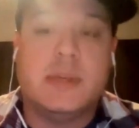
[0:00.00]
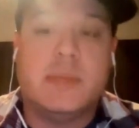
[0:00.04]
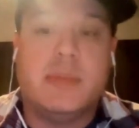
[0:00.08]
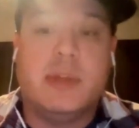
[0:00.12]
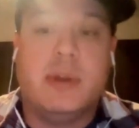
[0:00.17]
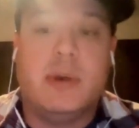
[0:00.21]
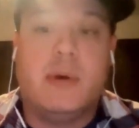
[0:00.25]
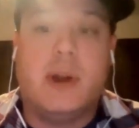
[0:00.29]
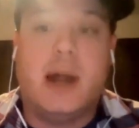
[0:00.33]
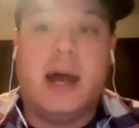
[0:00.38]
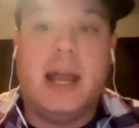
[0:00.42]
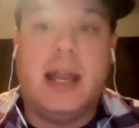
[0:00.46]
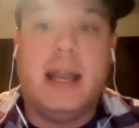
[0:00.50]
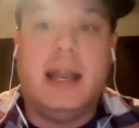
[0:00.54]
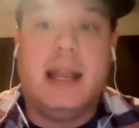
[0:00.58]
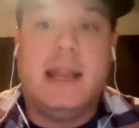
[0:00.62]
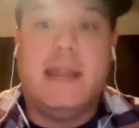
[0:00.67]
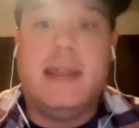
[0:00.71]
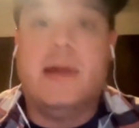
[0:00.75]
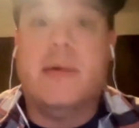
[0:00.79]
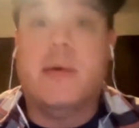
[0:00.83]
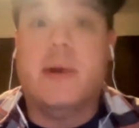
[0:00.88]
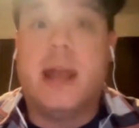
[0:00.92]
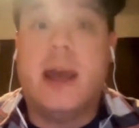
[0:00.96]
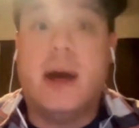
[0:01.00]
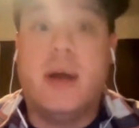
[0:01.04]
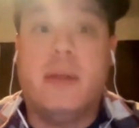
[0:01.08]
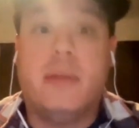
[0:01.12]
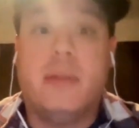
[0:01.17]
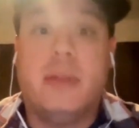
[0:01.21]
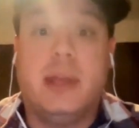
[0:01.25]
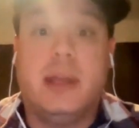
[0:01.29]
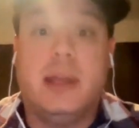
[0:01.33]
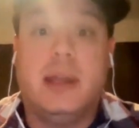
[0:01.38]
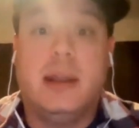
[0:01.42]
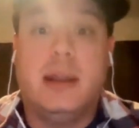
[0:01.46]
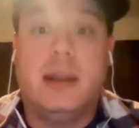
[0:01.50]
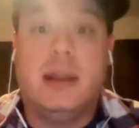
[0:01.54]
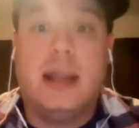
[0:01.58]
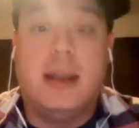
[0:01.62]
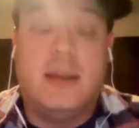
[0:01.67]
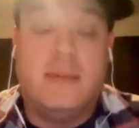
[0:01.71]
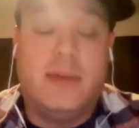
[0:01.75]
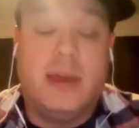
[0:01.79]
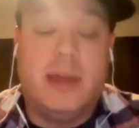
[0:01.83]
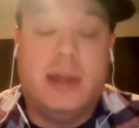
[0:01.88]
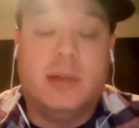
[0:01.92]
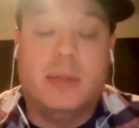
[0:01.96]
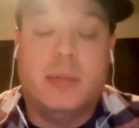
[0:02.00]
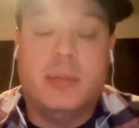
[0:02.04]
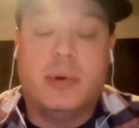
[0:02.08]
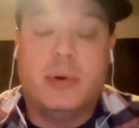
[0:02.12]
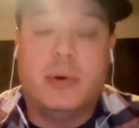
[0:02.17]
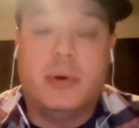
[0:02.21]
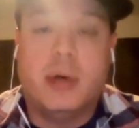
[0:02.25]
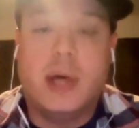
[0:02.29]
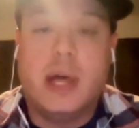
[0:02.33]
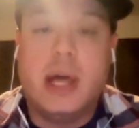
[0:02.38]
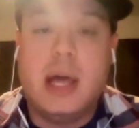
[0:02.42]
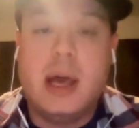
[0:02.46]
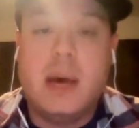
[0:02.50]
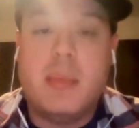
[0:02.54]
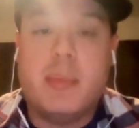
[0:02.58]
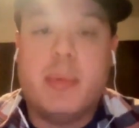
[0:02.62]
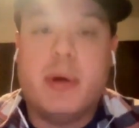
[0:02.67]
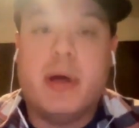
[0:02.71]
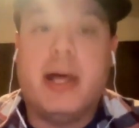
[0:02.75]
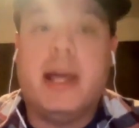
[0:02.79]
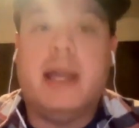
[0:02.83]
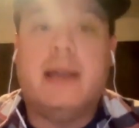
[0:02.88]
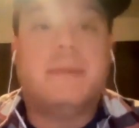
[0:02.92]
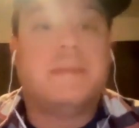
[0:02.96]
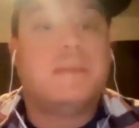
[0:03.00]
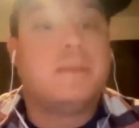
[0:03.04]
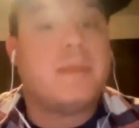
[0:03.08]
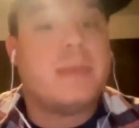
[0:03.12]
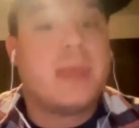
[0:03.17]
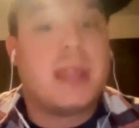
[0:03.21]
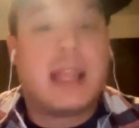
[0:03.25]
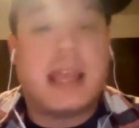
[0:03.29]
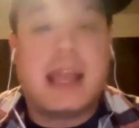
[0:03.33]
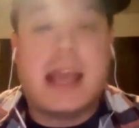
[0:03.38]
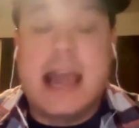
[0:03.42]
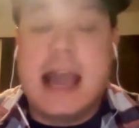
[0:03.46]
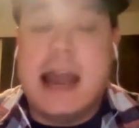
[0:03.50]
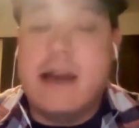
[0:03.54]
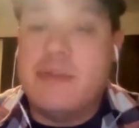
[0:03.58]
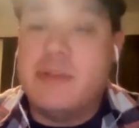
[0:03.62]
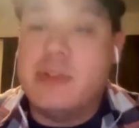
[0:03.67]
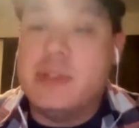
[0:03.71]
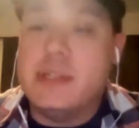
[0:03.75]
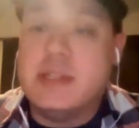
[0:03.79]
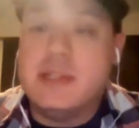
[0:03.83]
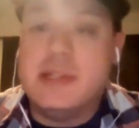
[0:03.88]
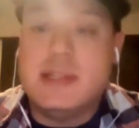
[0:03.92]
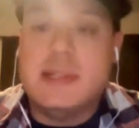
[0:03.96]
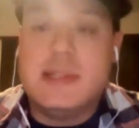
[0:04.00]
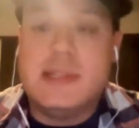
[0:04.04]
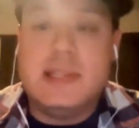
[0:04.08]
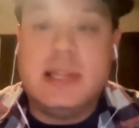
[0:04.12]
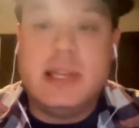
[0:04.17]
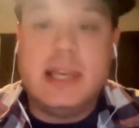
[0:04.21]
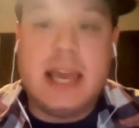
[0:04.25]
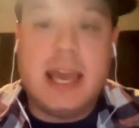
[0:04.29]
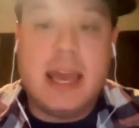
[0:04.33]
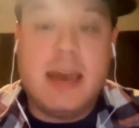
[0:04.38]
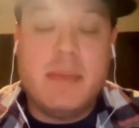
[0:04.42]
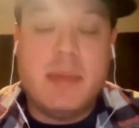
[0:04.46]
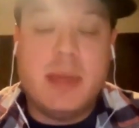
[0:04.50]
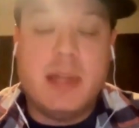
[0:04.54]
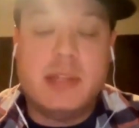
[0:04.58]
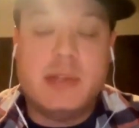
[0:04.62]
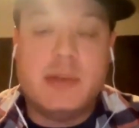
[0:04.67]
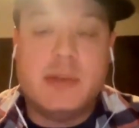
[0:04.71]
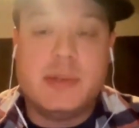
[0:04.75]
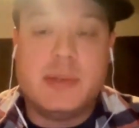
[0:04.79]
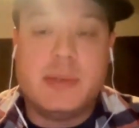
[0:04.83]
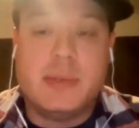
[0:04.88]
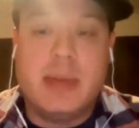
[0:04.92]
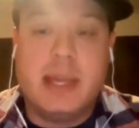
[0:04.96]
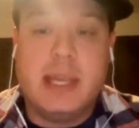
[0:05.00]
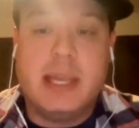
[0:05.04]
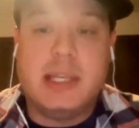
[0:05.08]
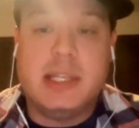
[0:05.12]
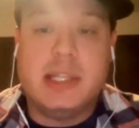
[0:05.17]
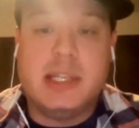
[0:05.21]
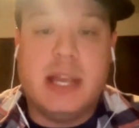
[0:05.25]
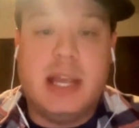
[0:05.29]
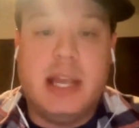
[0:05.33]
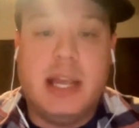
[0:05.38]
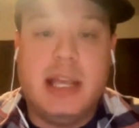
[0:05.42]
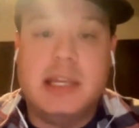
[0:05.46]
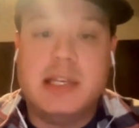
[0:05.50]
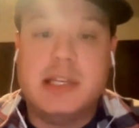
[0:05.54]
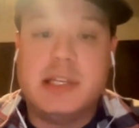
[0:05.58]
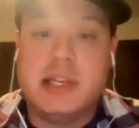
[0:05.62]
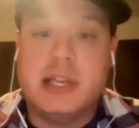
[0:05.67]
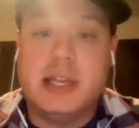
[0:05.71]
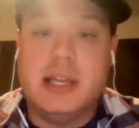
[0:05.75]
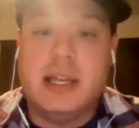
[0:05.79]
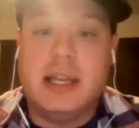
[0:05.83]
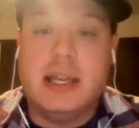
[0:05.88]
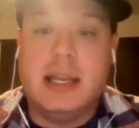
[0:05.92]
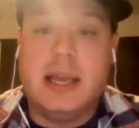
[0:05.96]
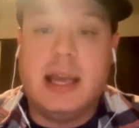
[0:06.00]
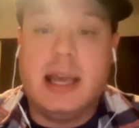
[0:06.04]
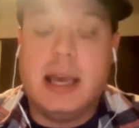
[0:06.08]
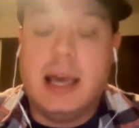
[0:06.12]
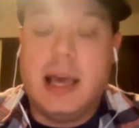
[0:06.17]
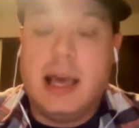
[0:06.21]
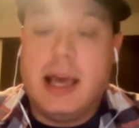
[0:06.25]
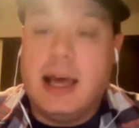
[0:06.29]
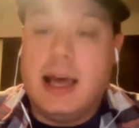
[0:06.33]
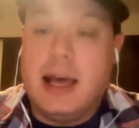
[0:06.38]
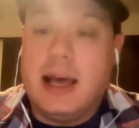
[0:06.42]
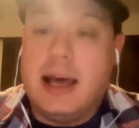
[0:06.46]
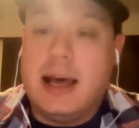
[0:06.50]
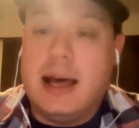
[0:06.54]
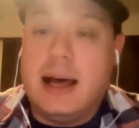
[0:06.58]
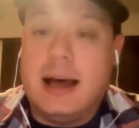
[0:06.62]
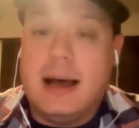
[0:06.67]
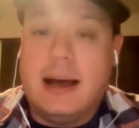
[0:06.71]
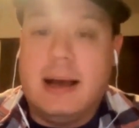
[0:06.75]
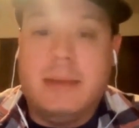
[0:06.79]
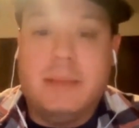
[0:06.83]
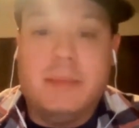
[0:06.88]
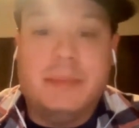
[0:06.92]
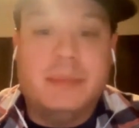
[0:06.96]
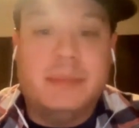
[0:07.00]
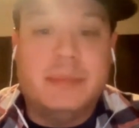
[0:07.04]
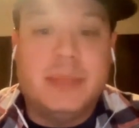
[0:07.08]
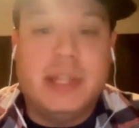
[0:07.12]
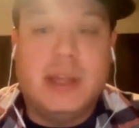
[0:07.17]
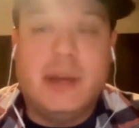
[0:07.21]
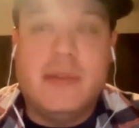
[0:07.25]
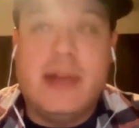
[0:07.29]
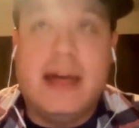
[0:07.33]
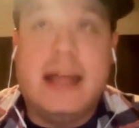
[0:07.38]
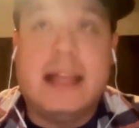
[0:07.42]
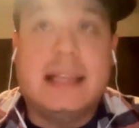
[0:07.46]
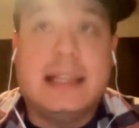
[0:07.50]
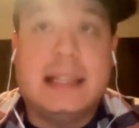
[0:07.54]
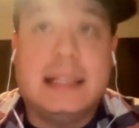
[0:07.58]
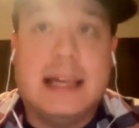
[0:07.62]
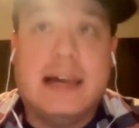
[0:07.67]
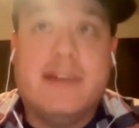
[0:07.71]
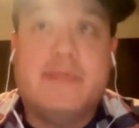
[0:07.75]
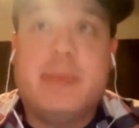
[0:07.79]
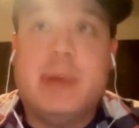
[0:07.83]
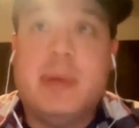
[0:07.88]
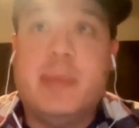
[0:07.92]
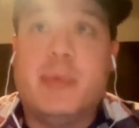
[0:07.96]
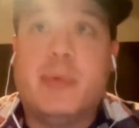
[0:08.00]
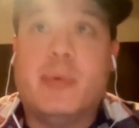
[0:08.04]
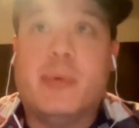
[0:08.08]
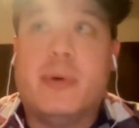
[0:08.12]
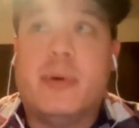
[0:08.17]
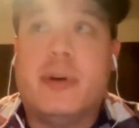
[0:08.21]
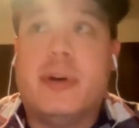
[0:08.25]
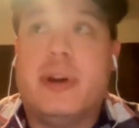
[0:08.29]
something right, and they were healthy and available. But after this Tennessee game, they chose to make a change, and that left people